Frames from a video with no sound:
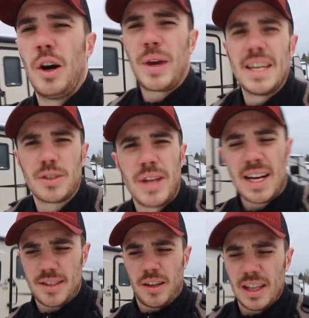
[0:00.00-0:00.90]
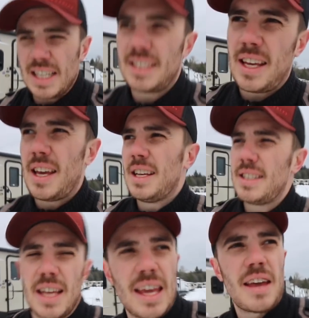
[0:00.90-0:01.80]
Okay, so next on the list
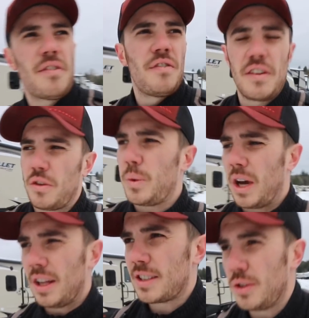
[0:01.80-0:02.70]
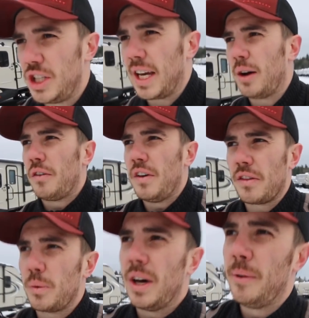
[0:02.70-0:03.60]
is a fifth wheel. Let's go check out a
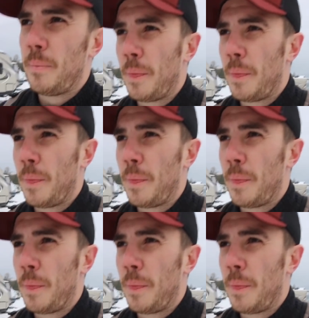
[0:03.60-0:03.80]
fifth wheel.